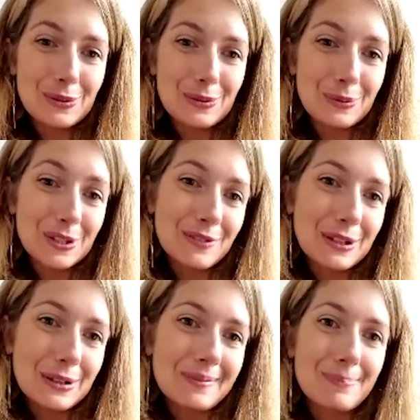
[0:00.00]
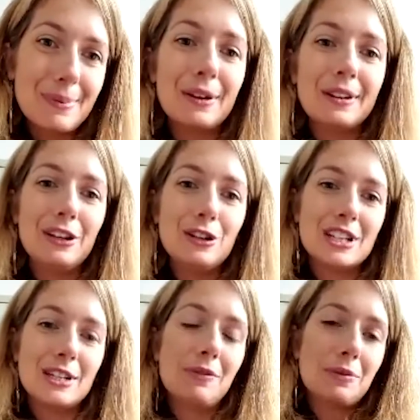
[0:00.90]
what's filmed, but
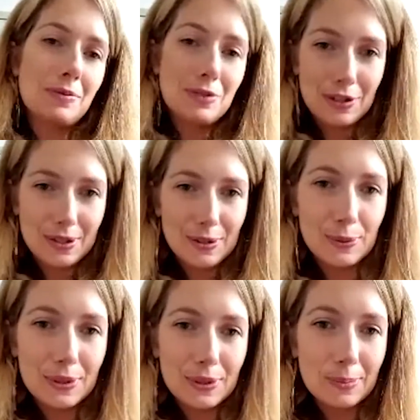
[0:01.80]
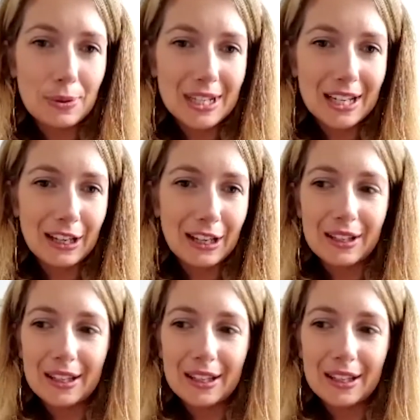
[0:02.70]
usually with a producer sort of supporting you.